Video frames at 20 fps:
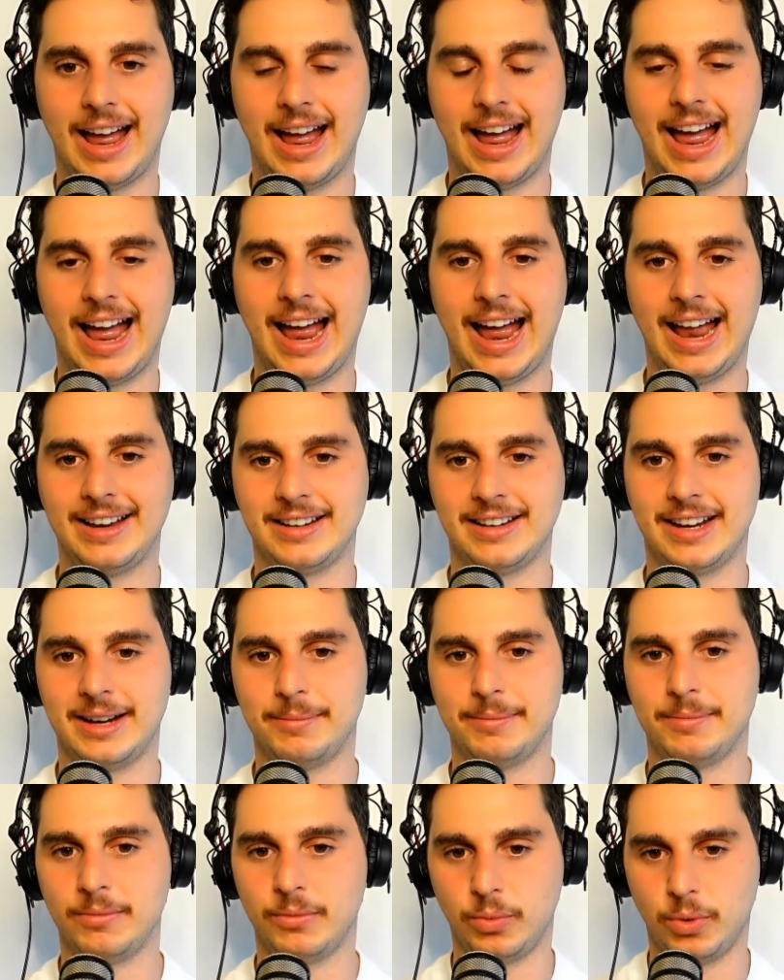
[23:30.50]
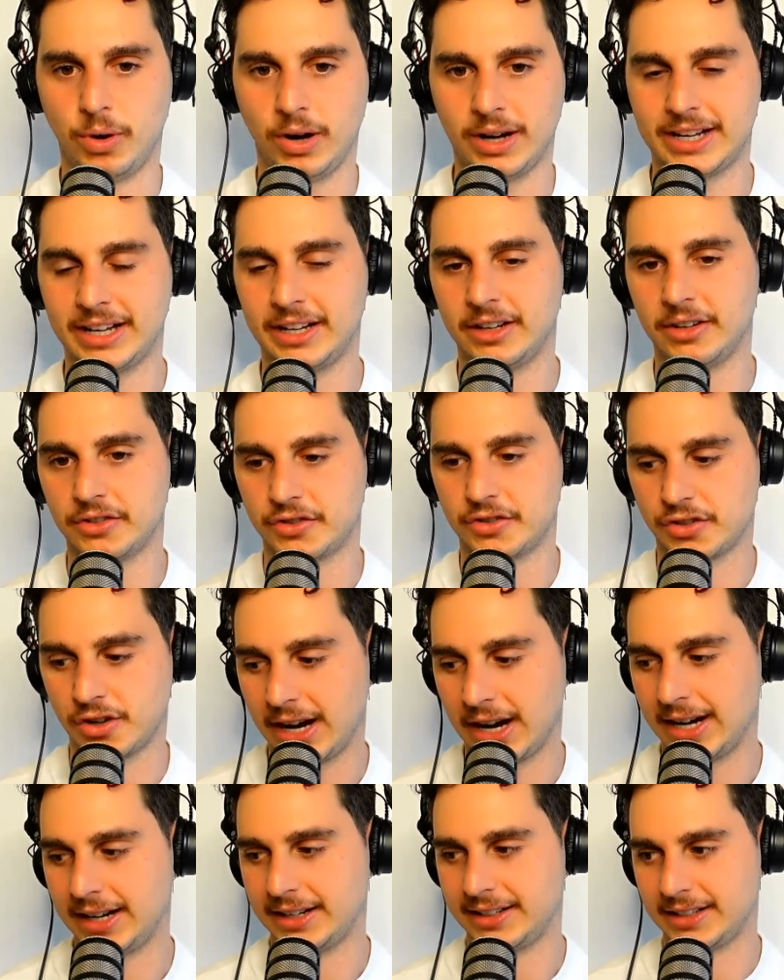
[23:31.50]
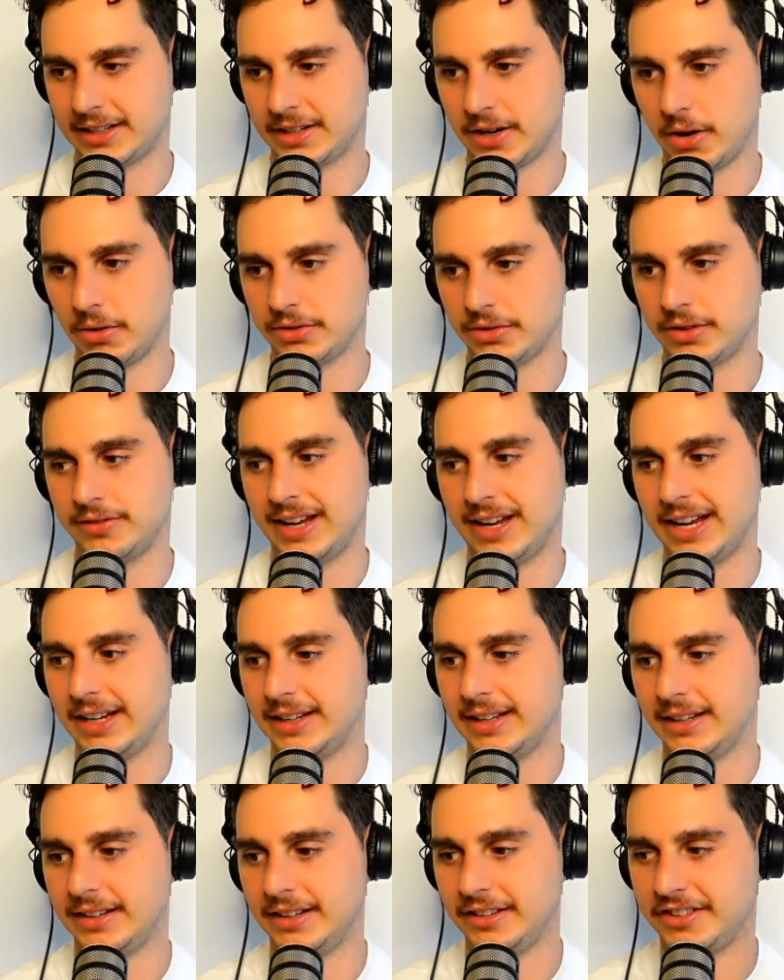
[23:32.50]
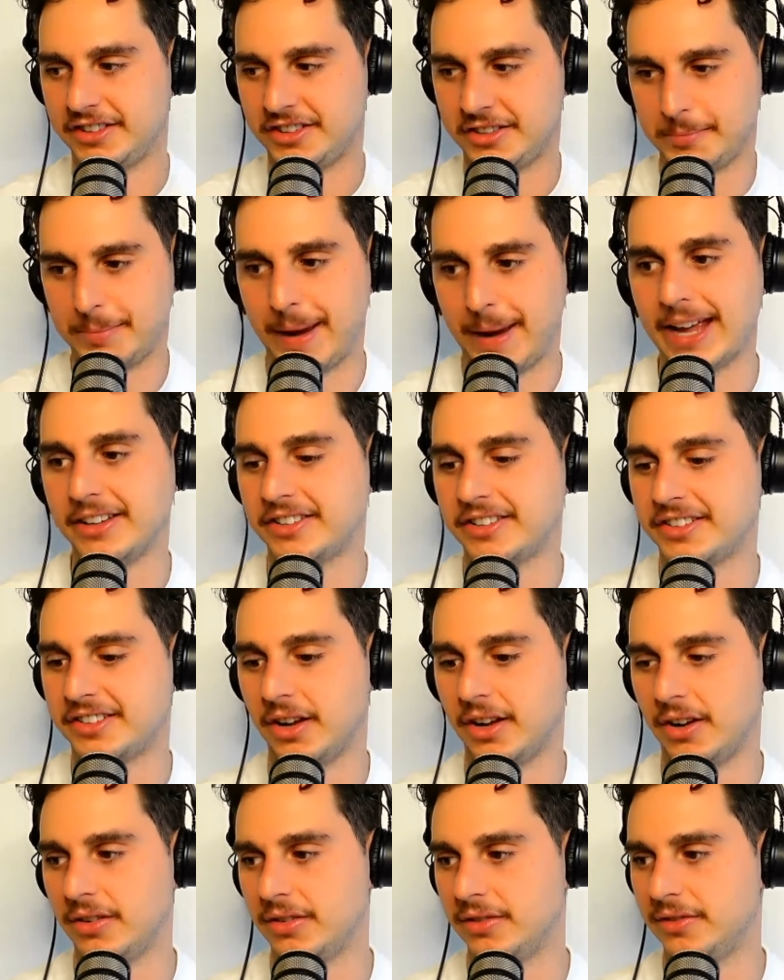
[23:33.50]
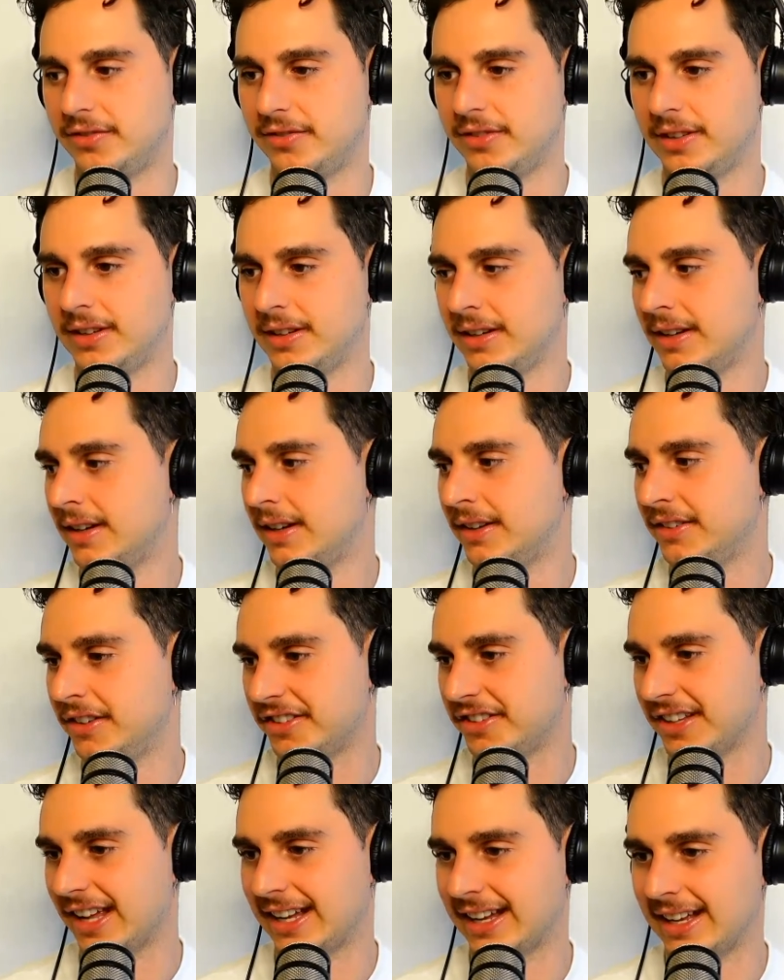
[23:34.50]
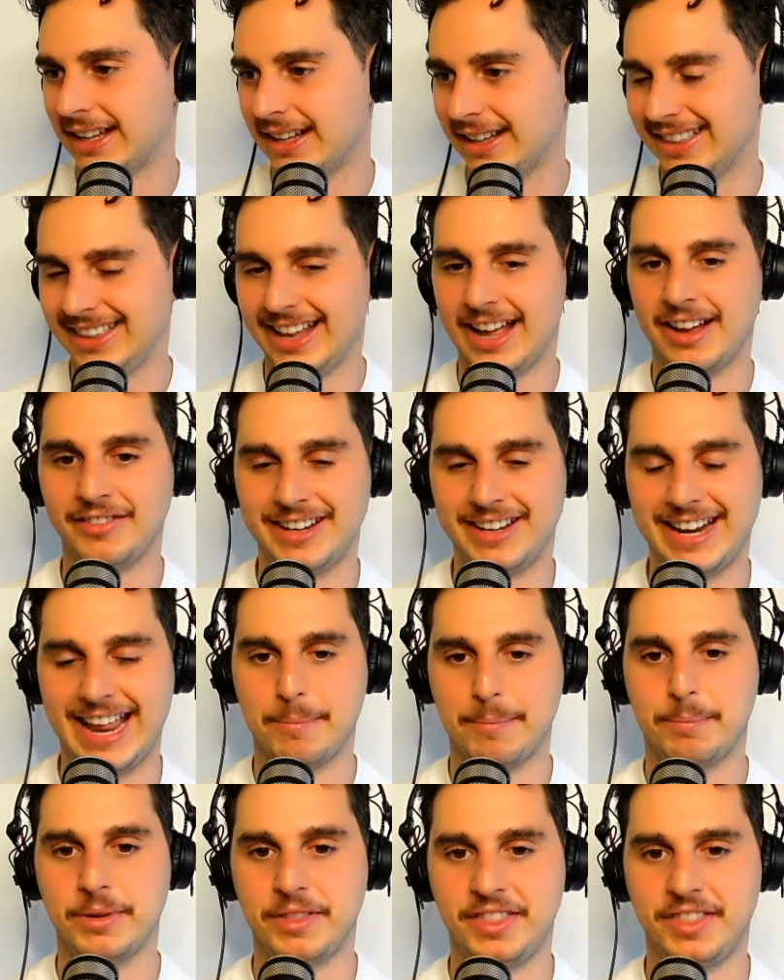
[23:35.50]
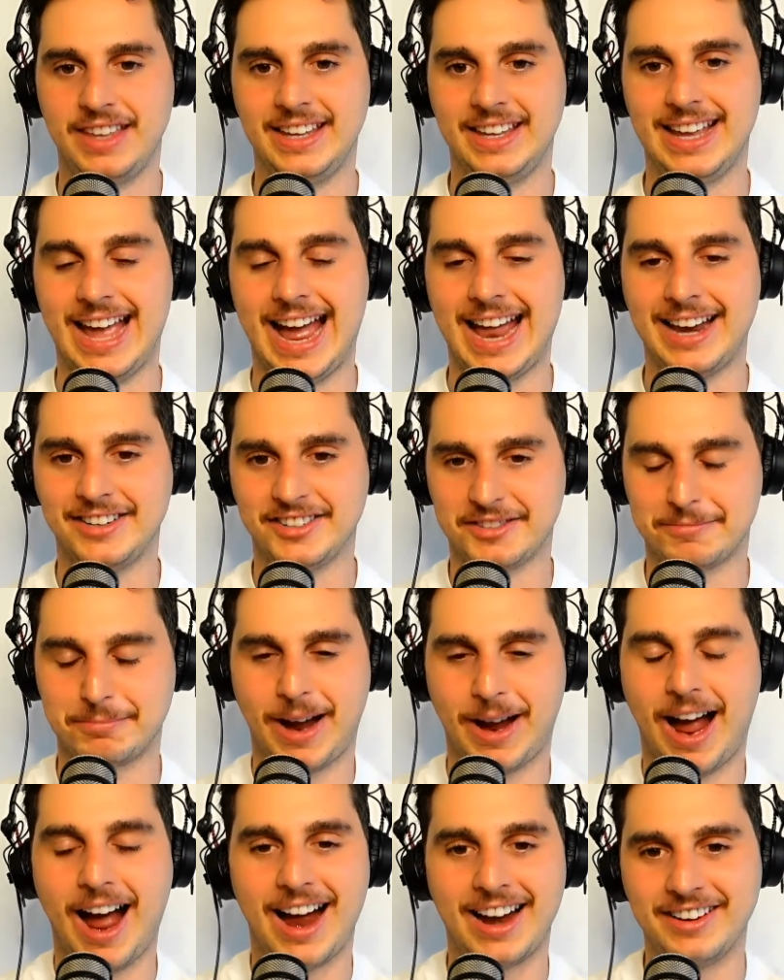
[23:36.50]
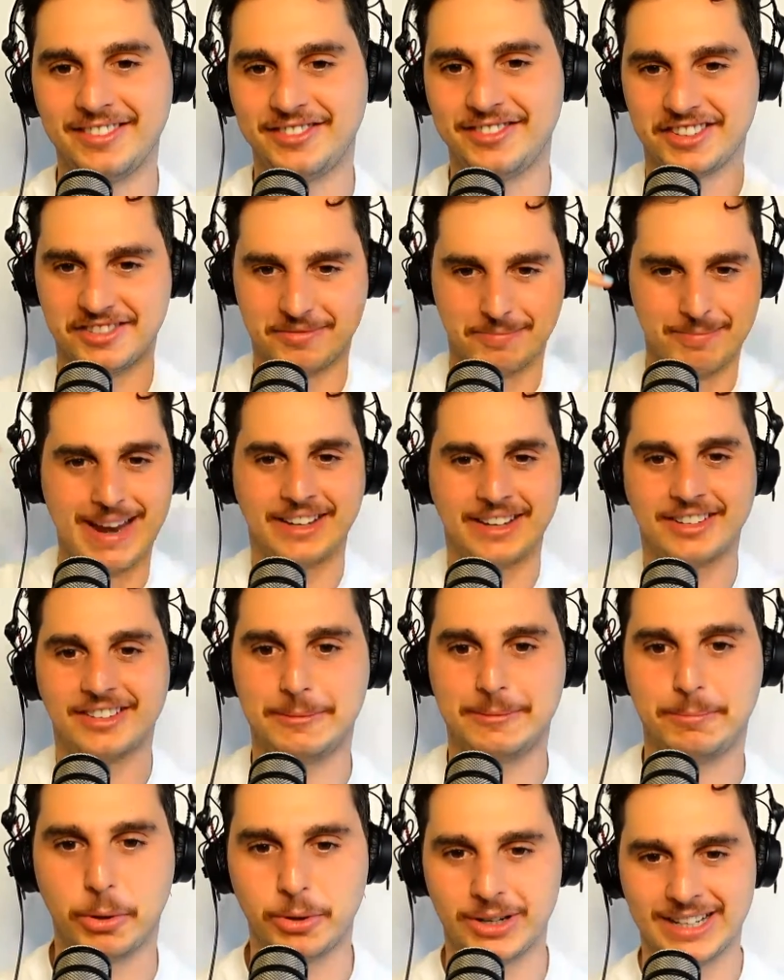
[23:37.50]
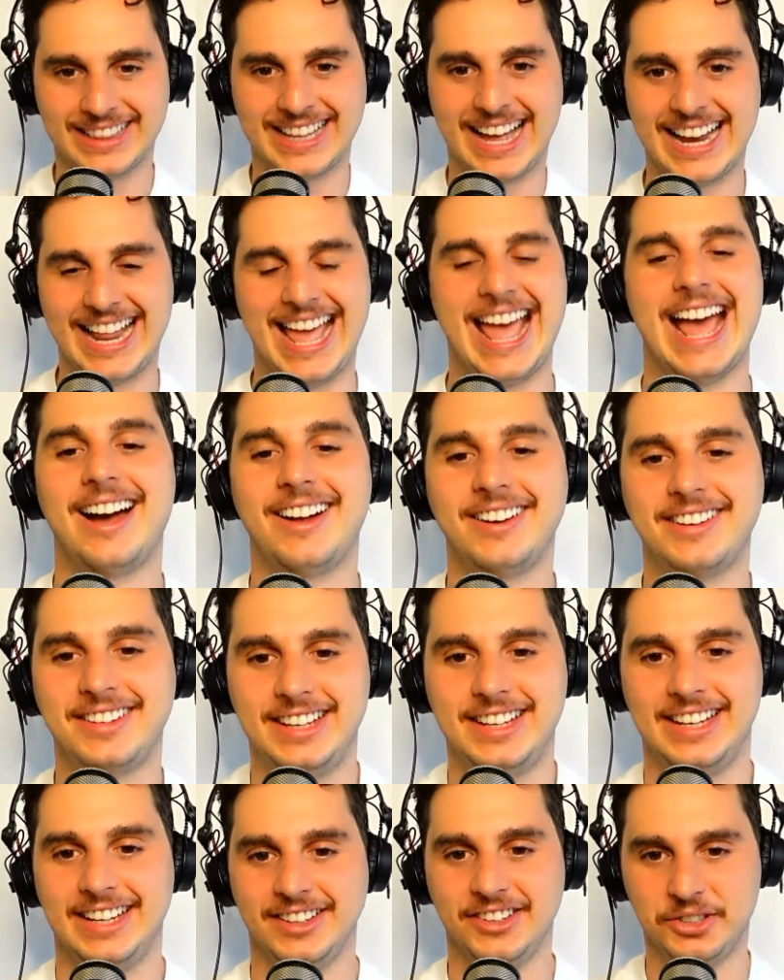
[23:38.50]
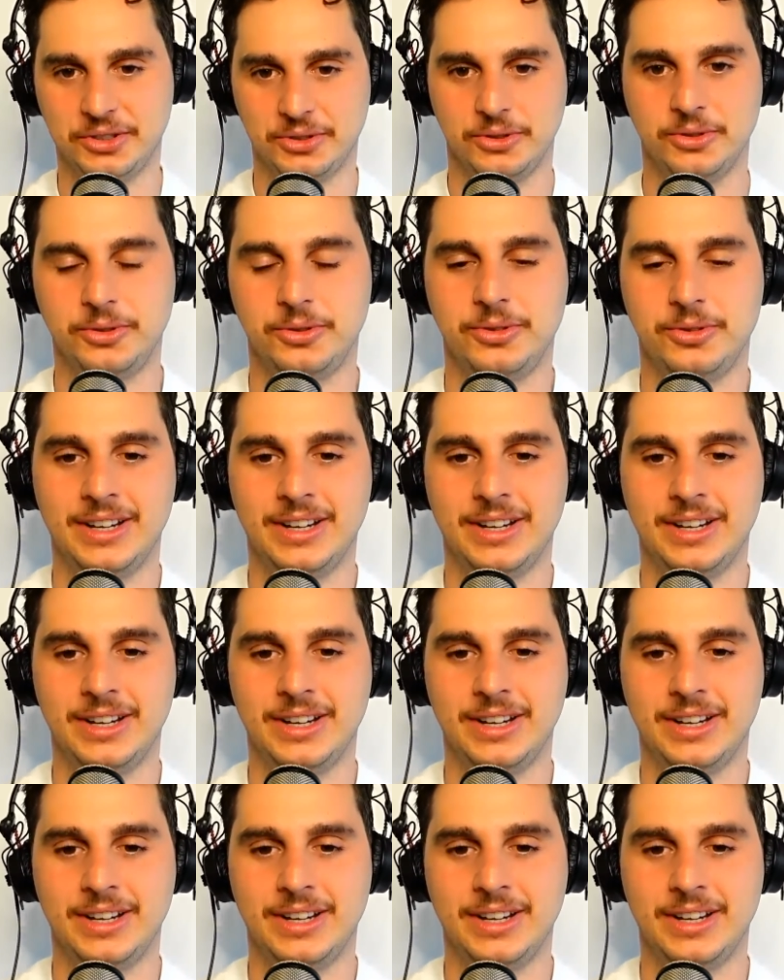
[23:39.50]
And I'm working on trying to cultivate this space of just like love and empathy and just kind of just mentally putting that out into